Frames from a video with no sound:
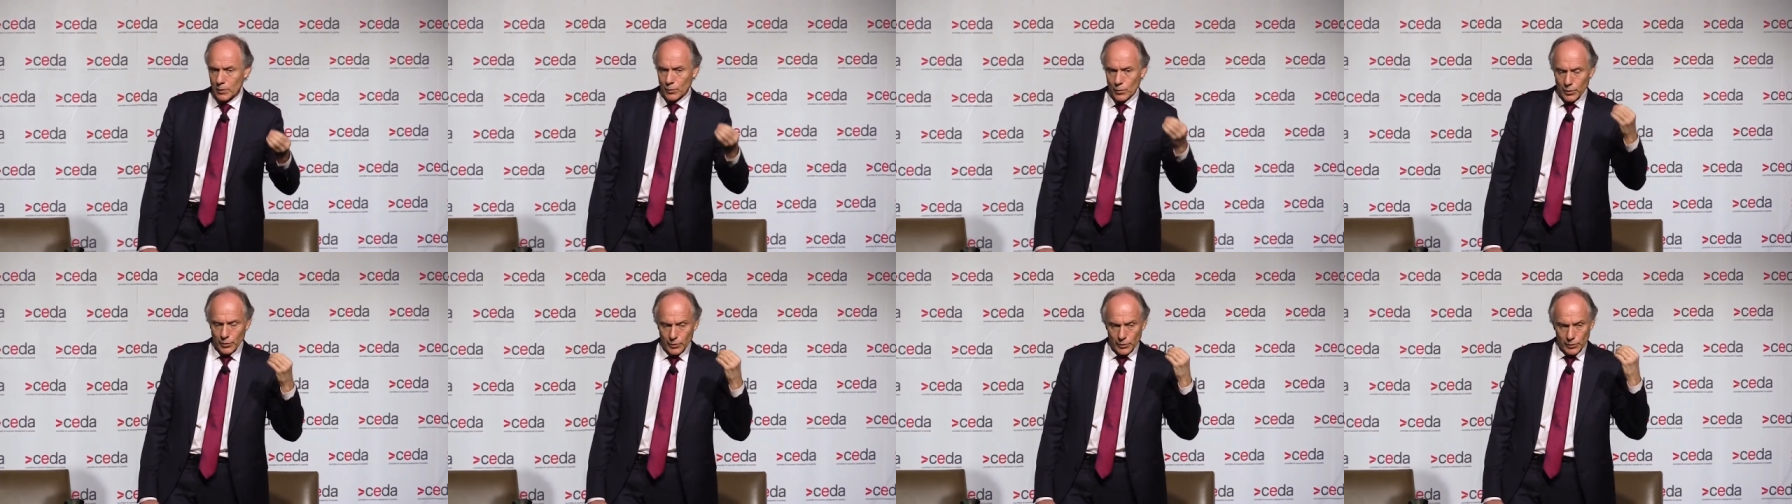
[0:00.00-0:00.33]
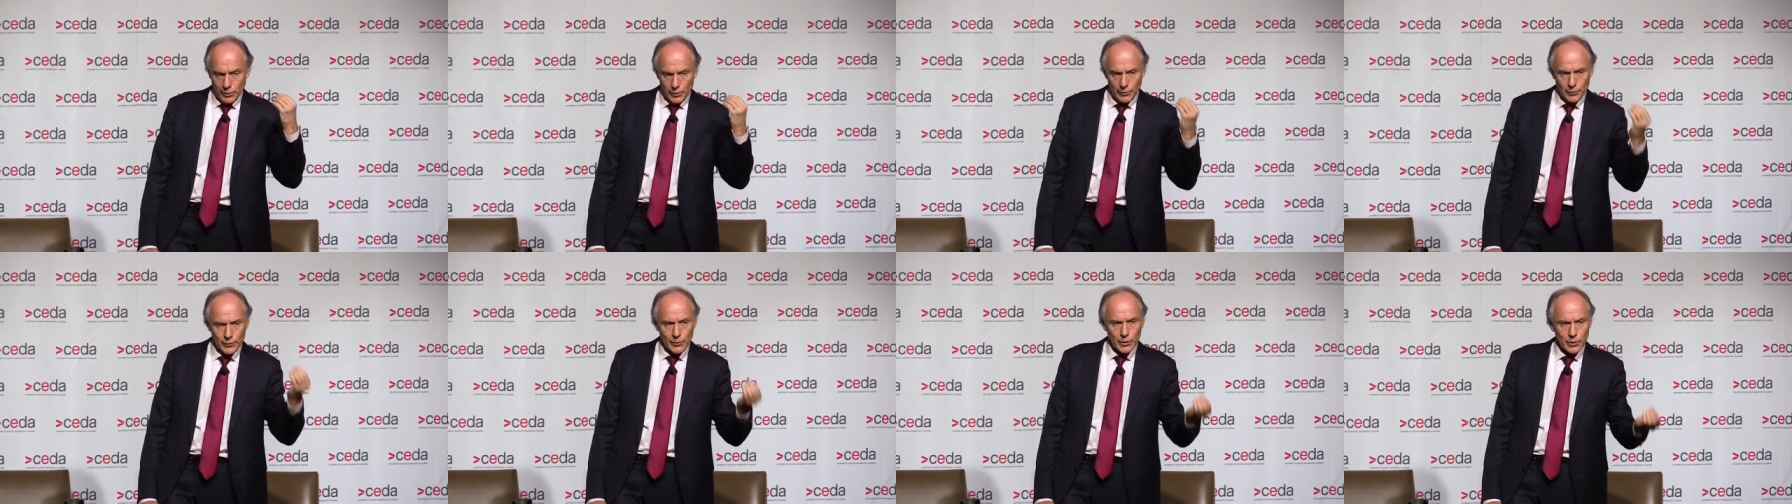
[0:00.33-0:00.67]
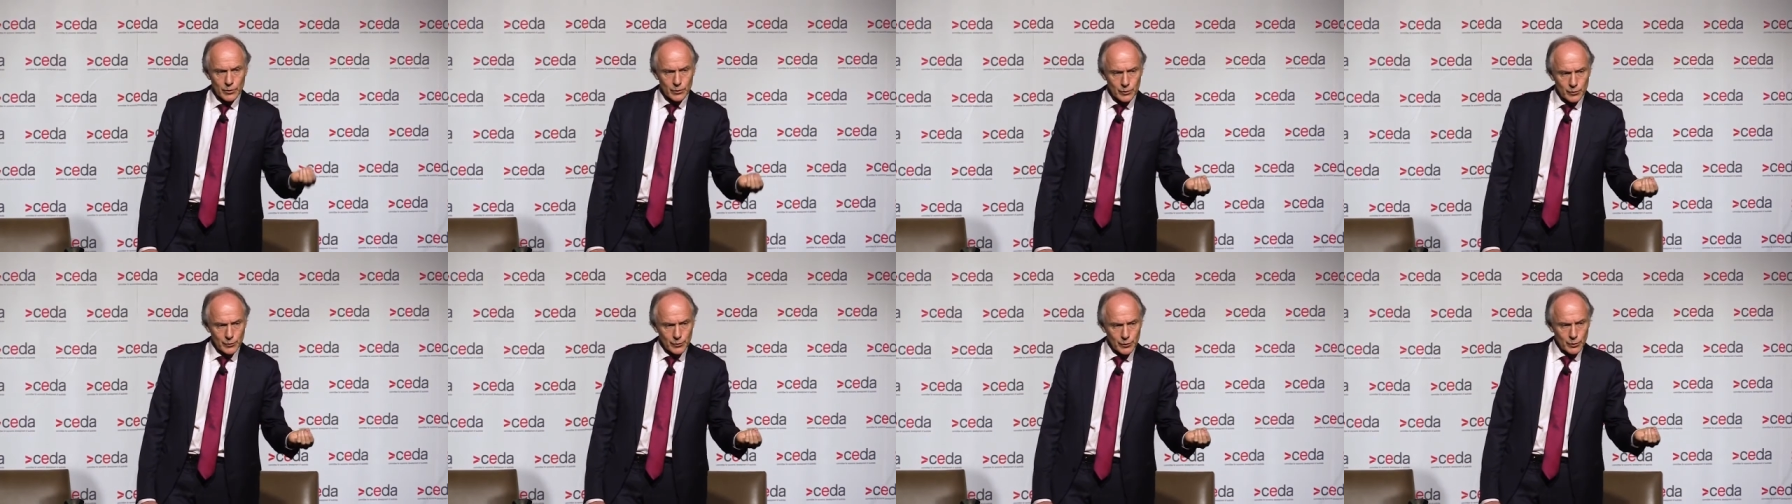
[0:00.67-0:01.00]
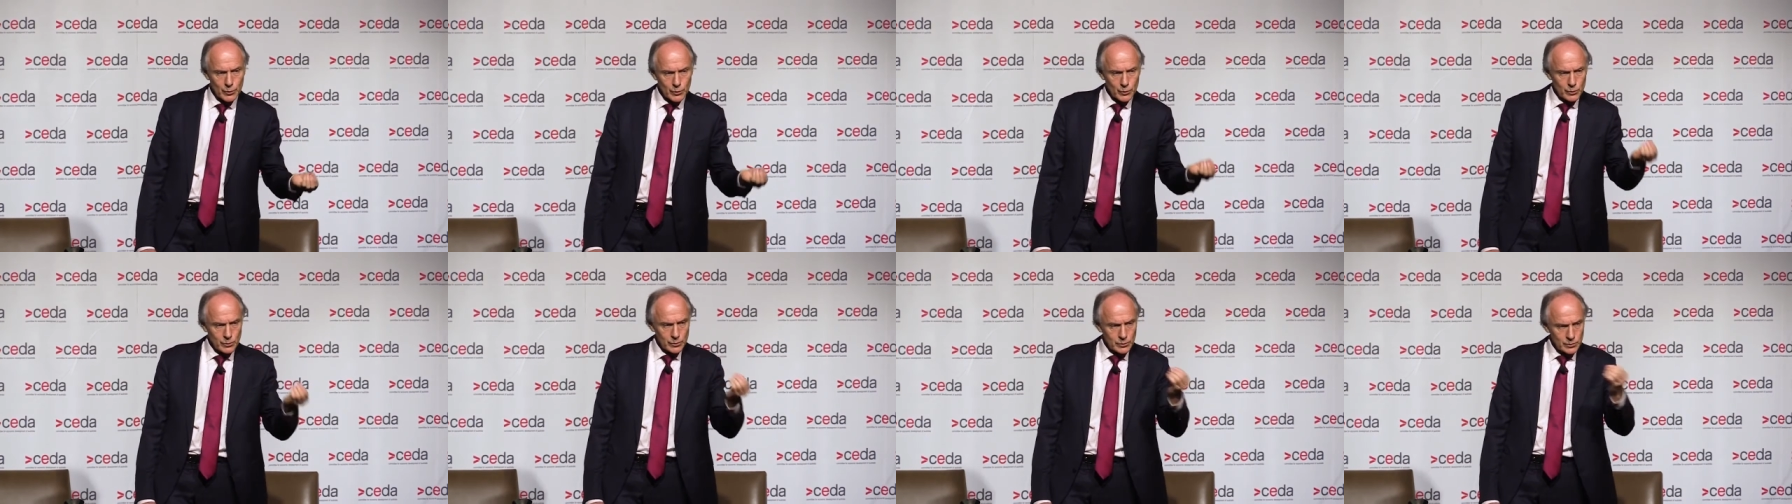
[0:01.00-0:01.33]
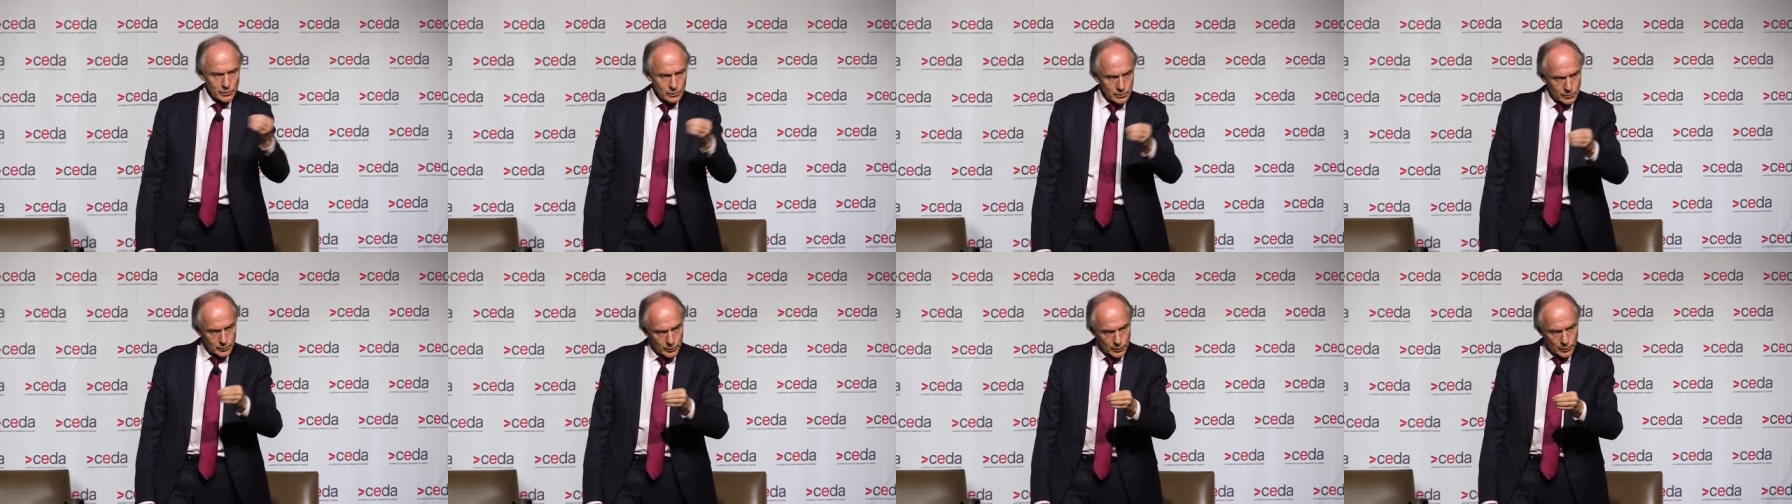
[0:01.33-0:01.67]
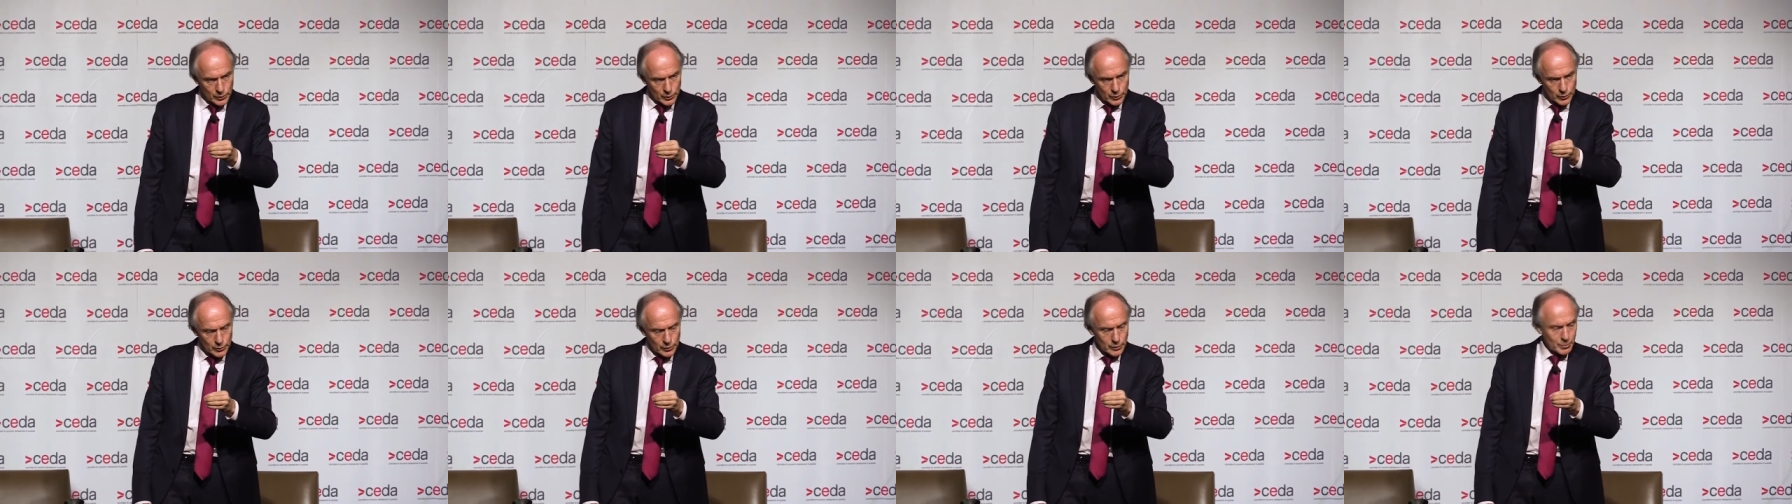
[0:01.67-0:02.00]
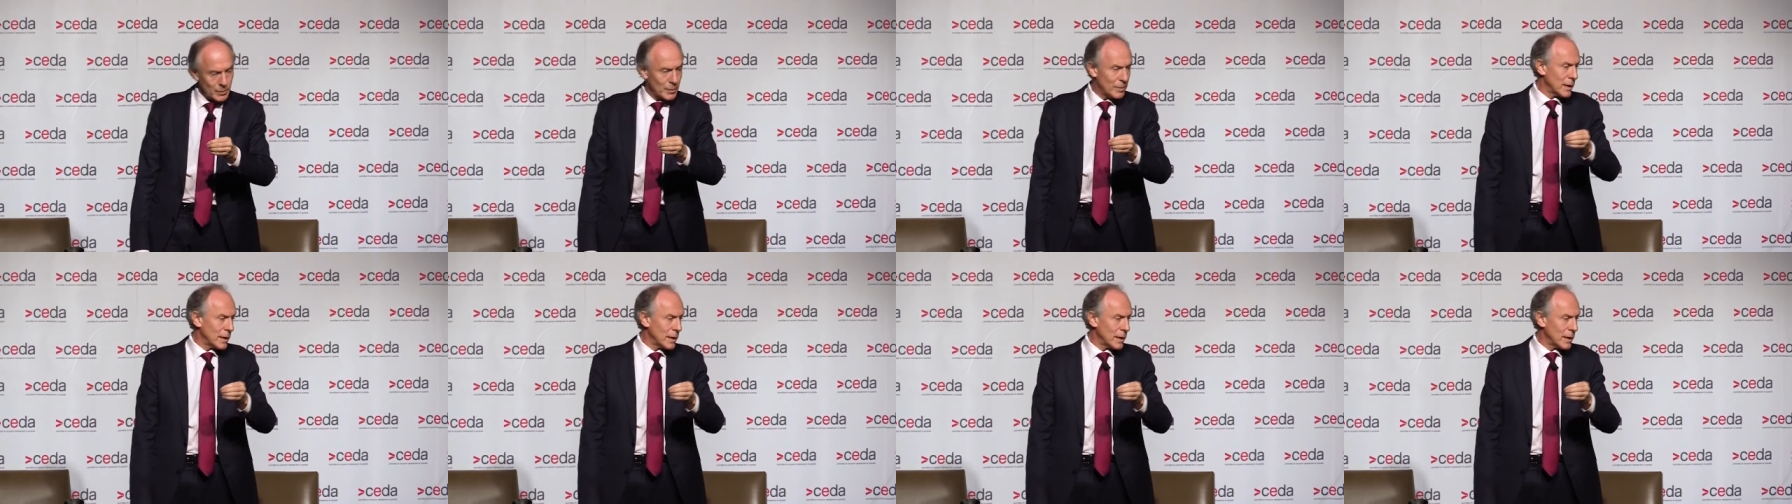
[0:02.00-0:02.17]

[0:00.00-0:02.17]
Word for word: whether it's a fossil fuel resource to